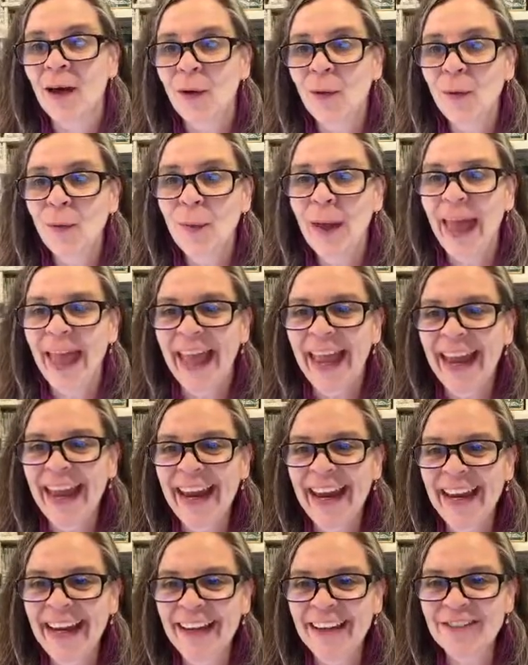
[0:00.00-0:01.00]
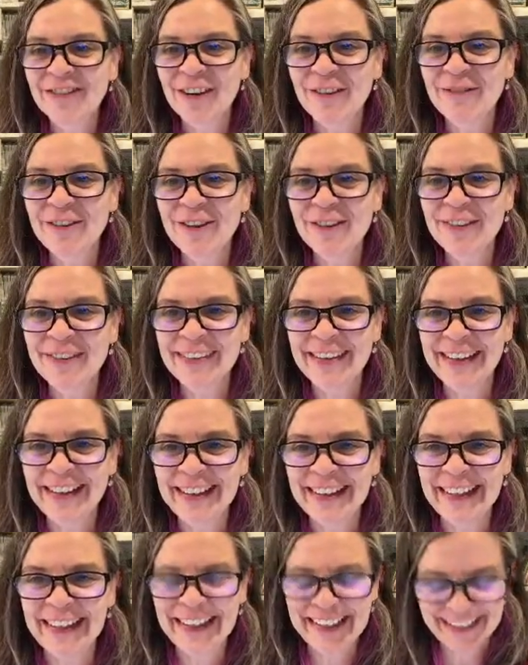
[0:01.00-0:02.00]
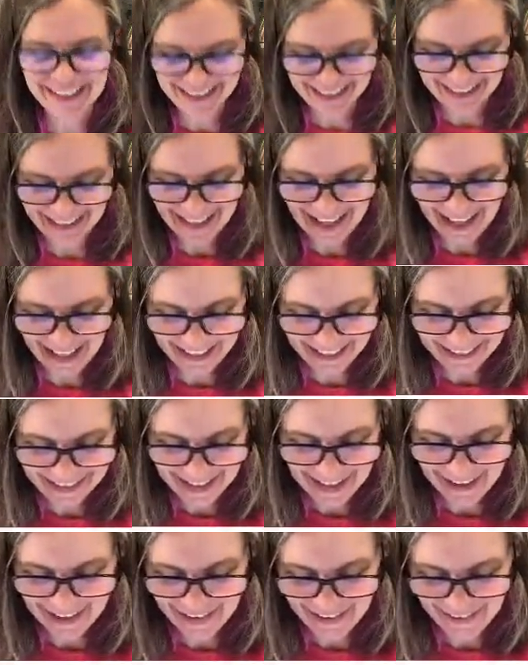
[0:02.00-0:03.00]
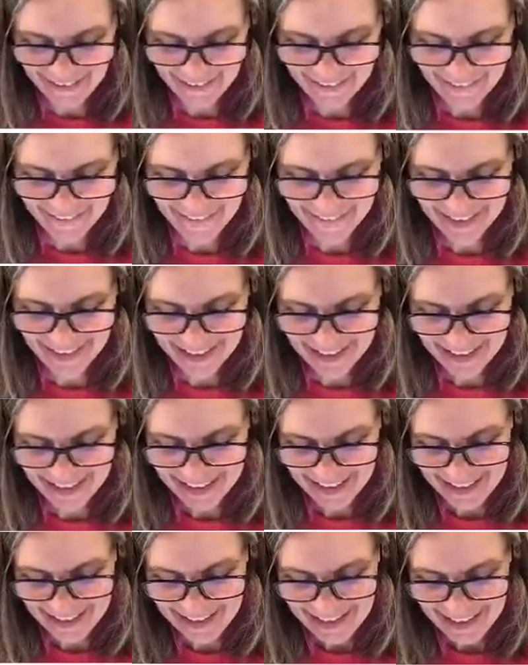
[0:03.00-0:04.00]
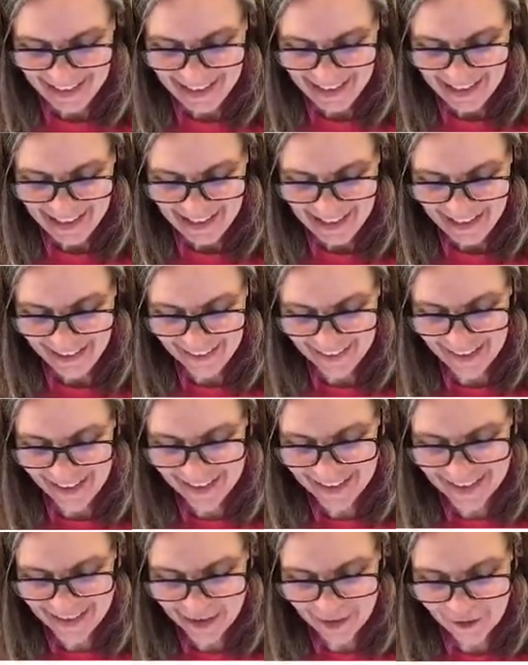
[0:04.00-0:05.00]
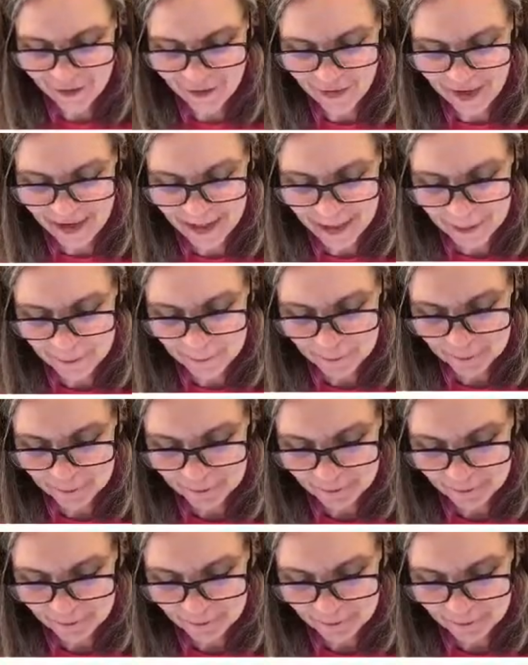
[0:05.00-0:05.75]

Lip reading: Oh, hey, from New Zealand. Hello. Oh, that's so fun.